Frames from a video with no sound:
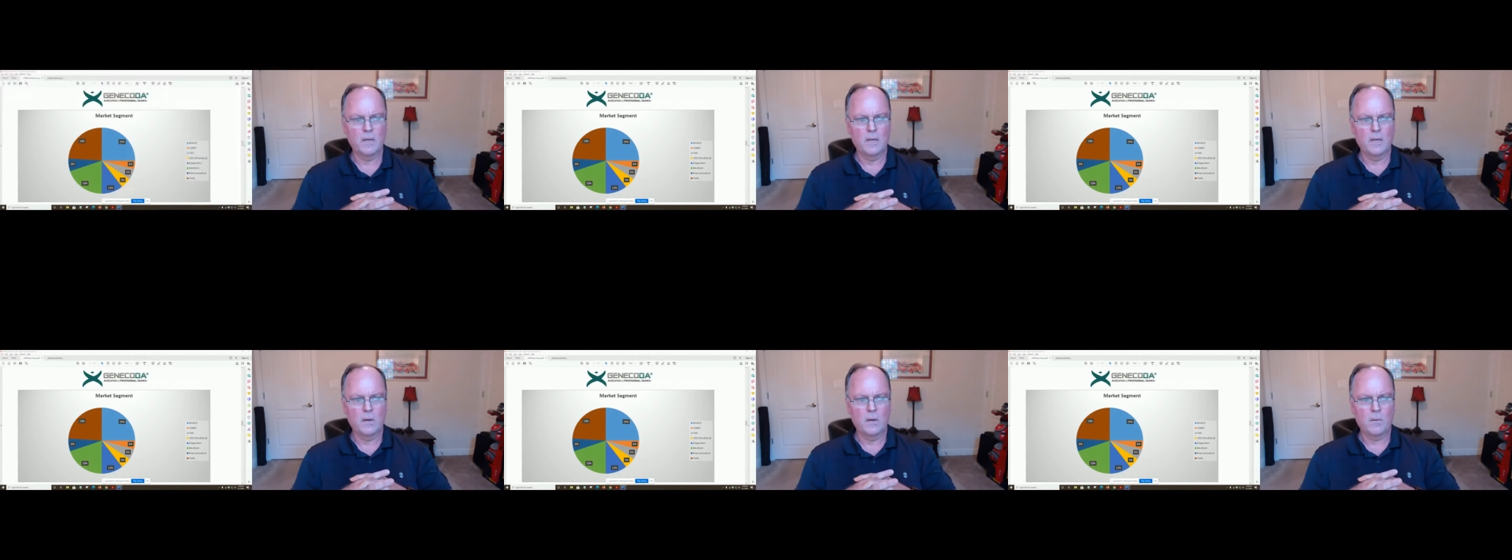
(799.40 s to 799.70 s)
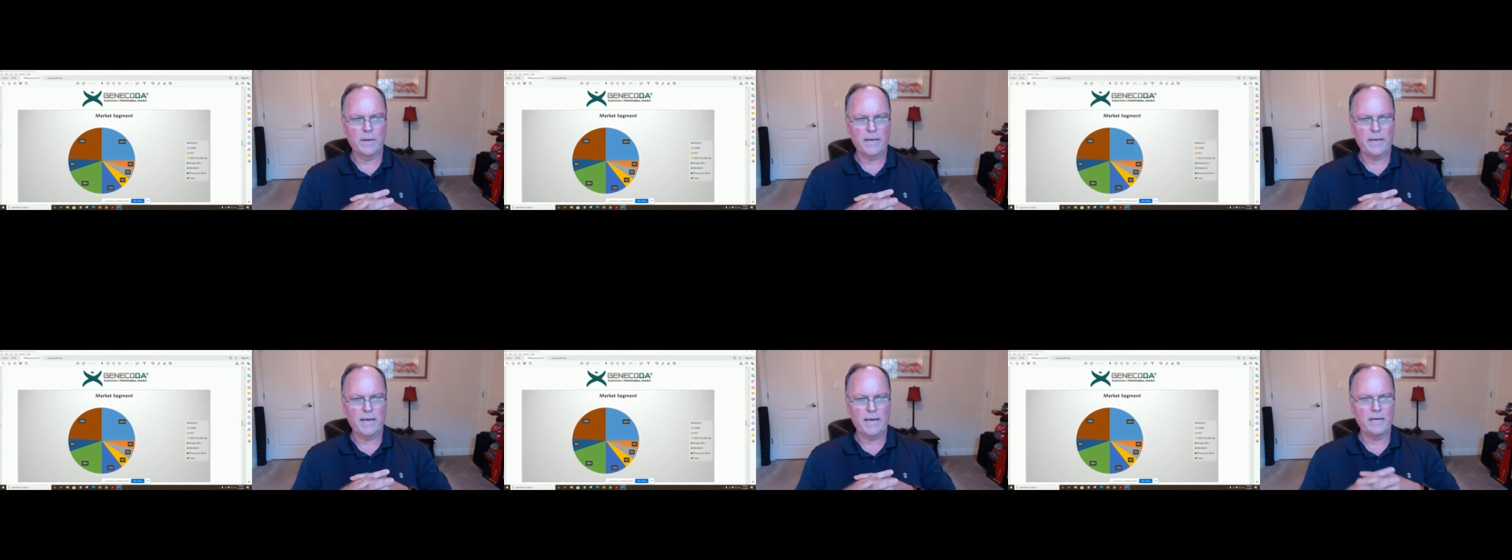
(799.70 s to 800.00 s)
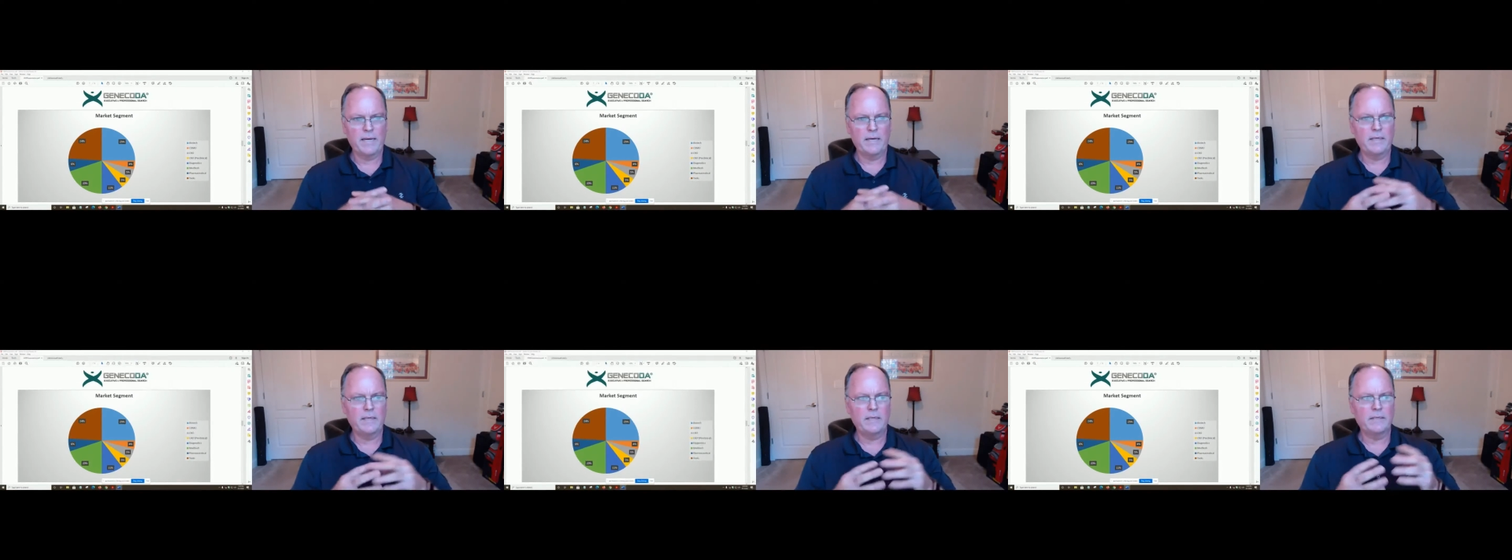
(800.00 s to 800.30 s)
we
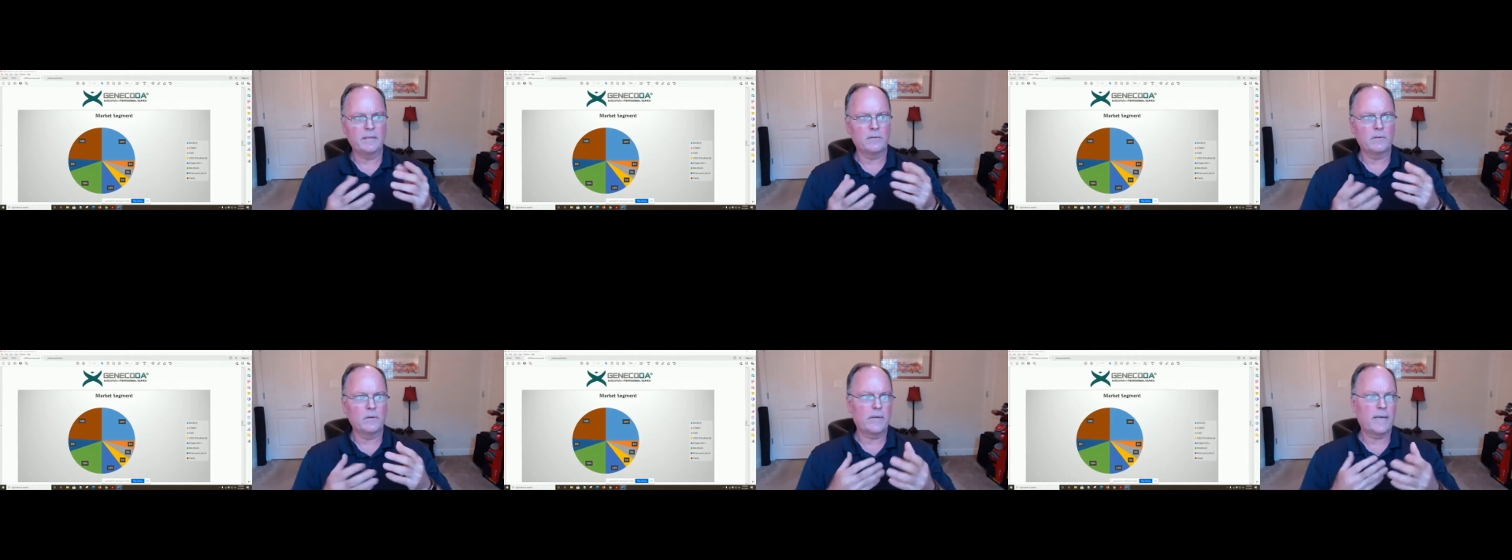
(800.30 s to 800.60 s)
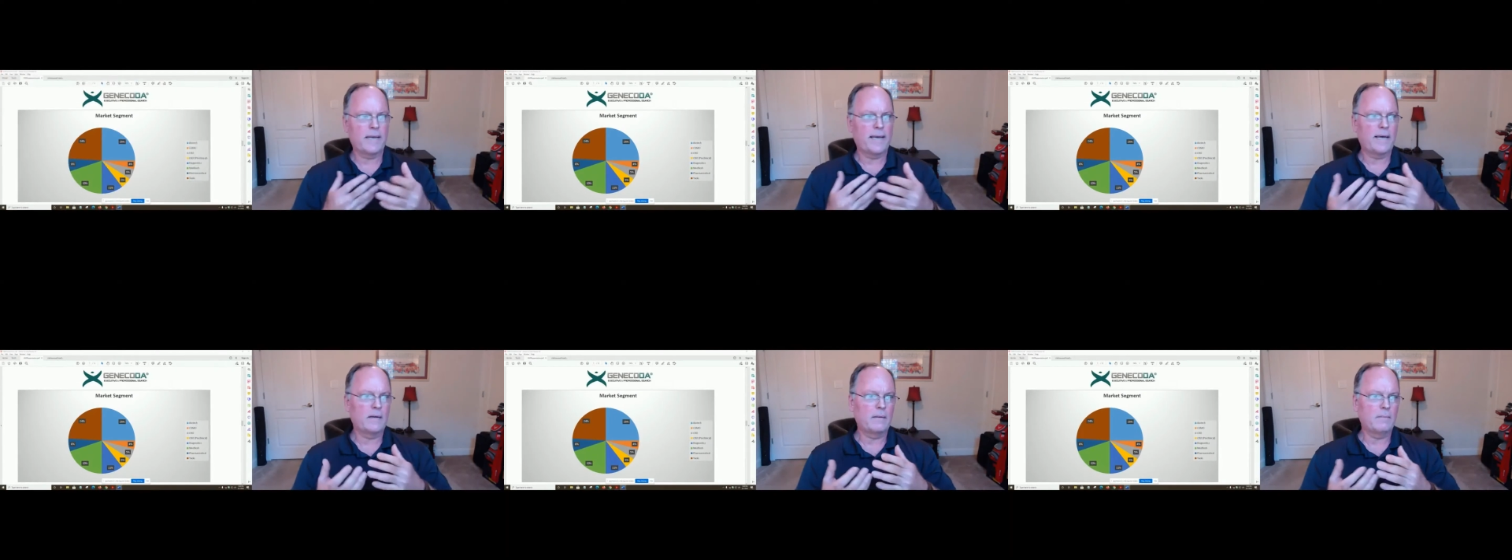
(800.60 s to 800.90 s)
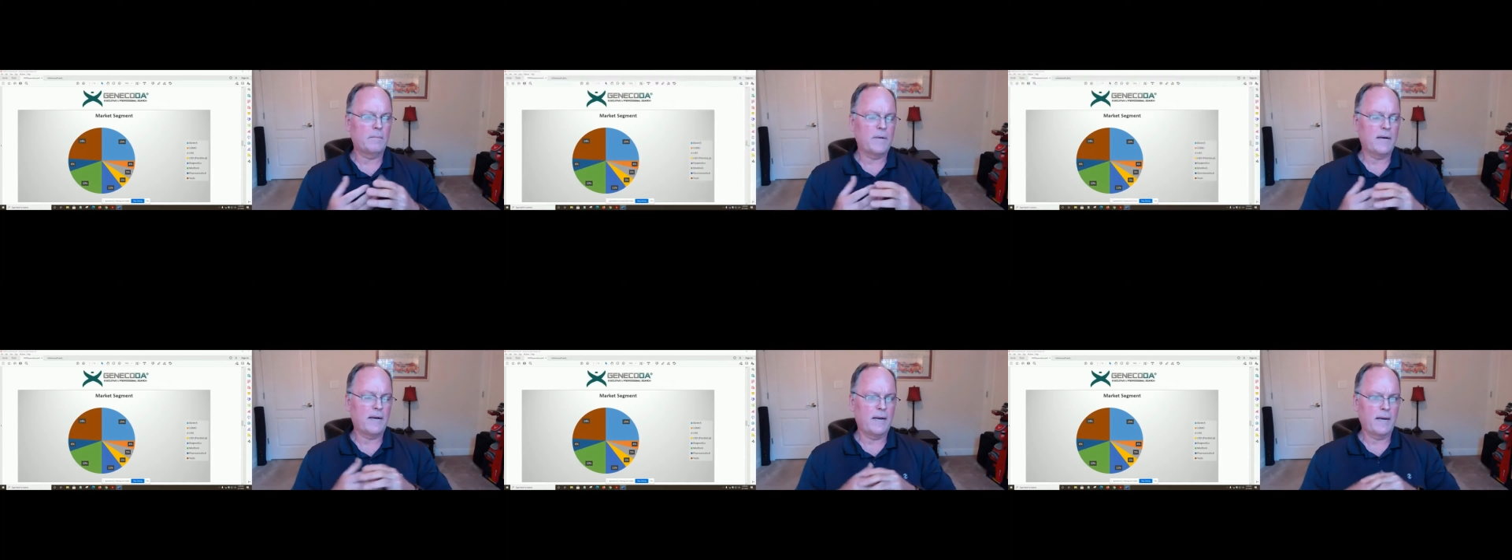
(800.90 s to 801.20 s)
kind of need to look at
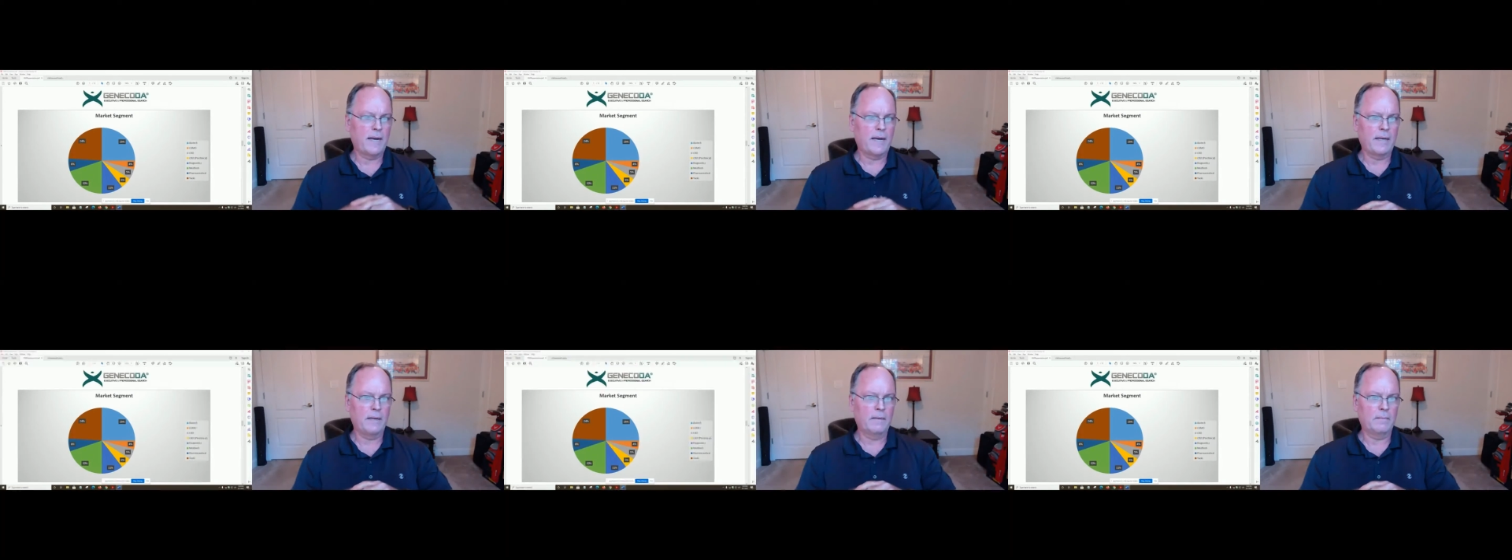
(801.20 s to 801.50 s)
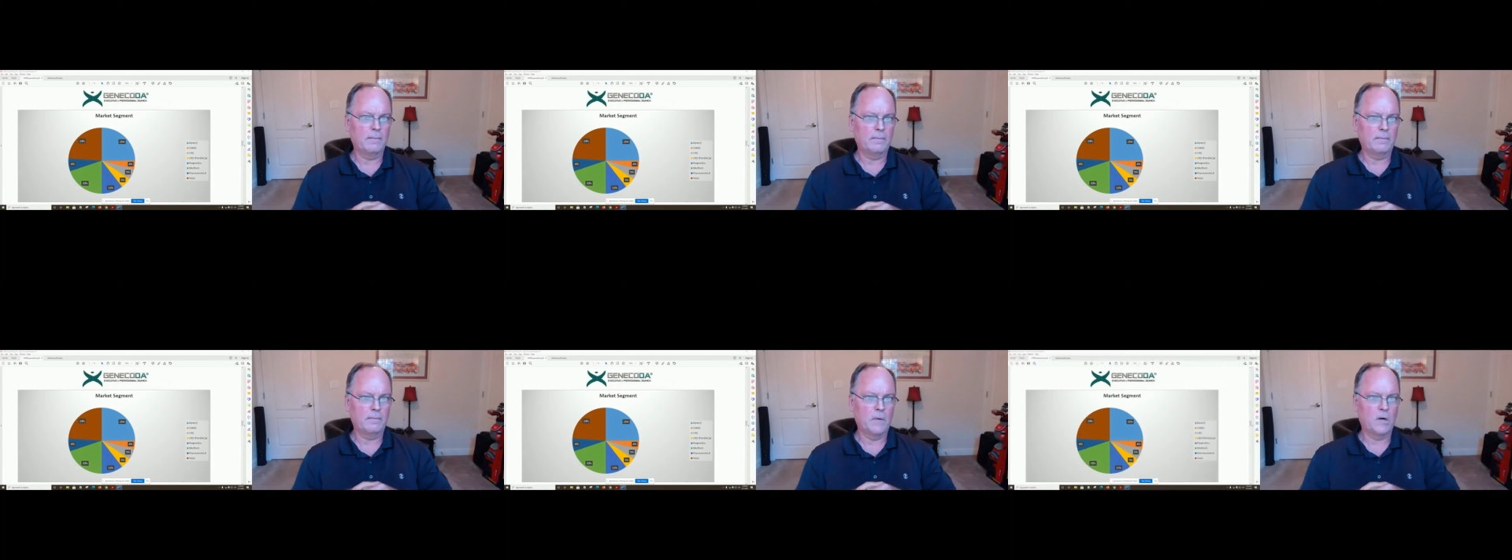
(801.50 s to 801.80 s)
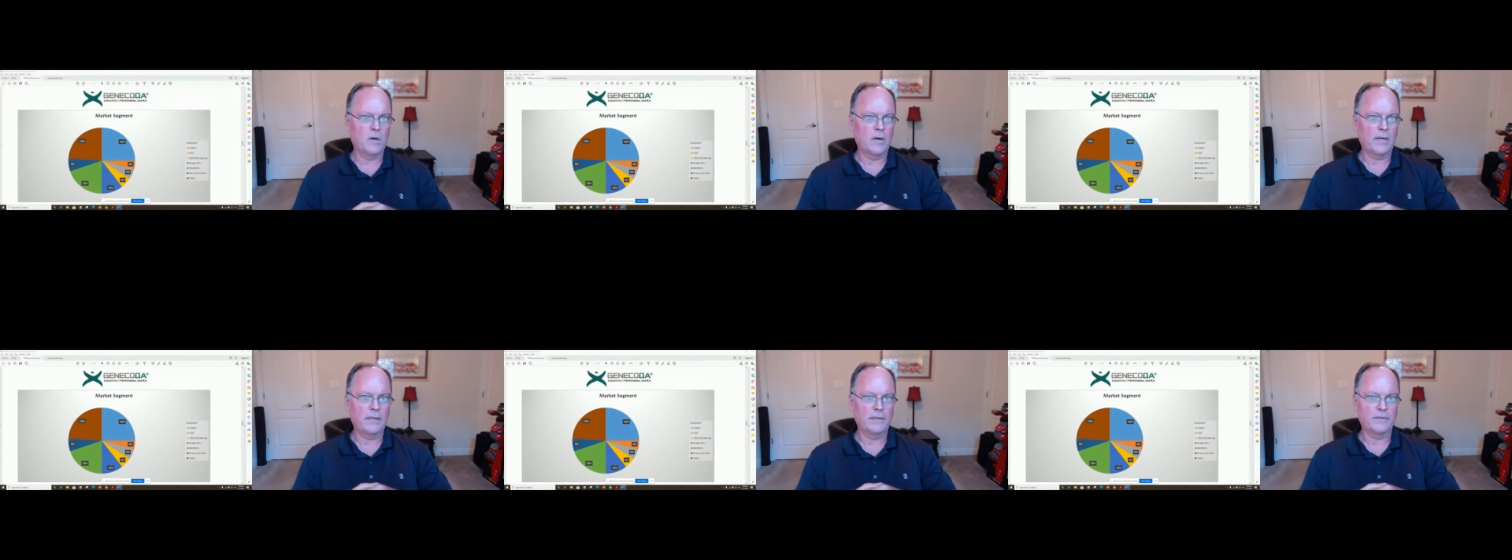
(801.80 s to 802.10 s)
them by
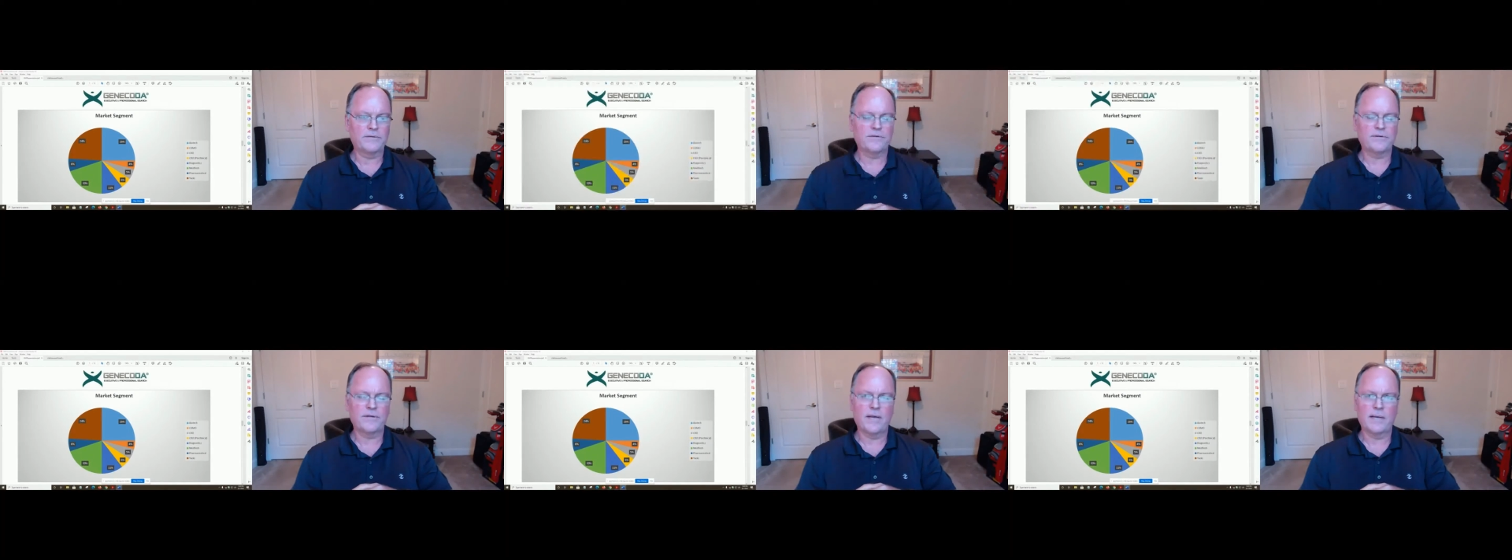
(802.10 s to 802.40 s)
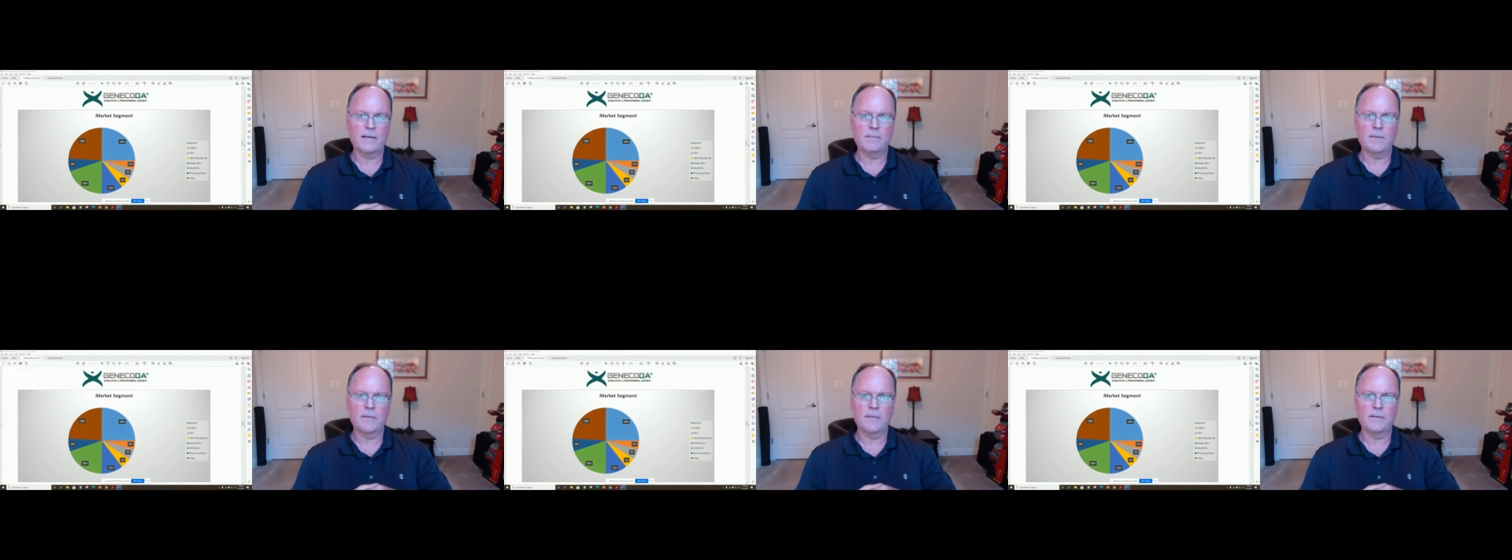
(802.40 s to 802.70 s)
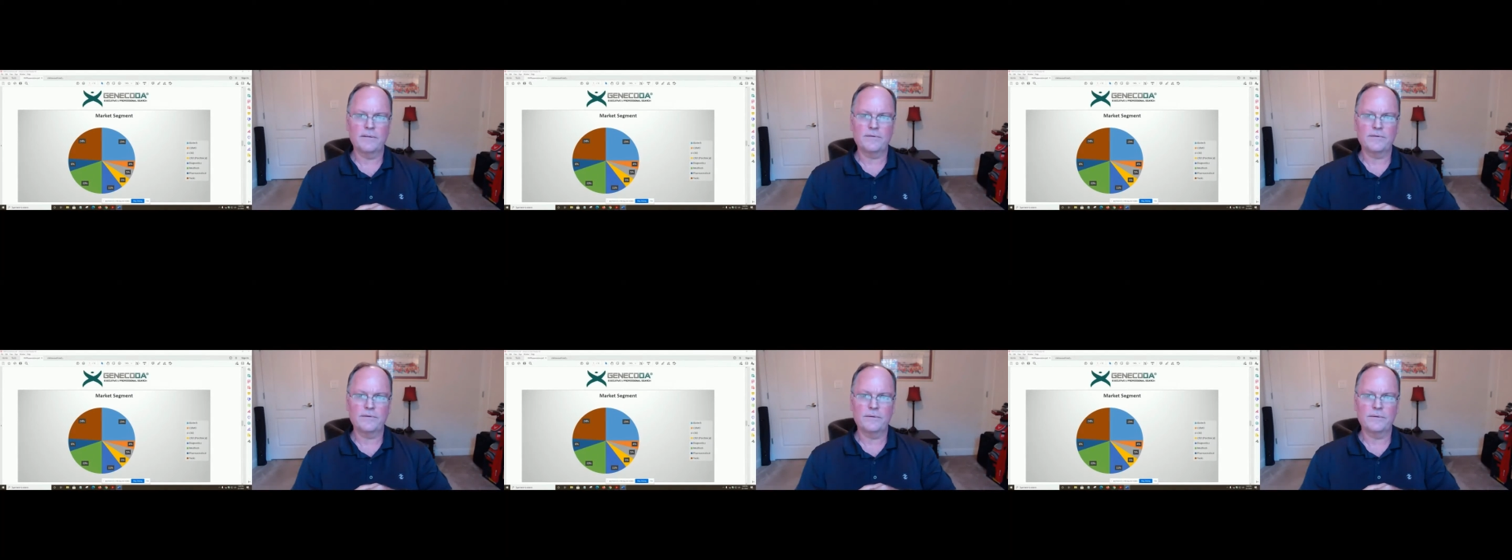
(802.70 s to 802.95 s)
market segments.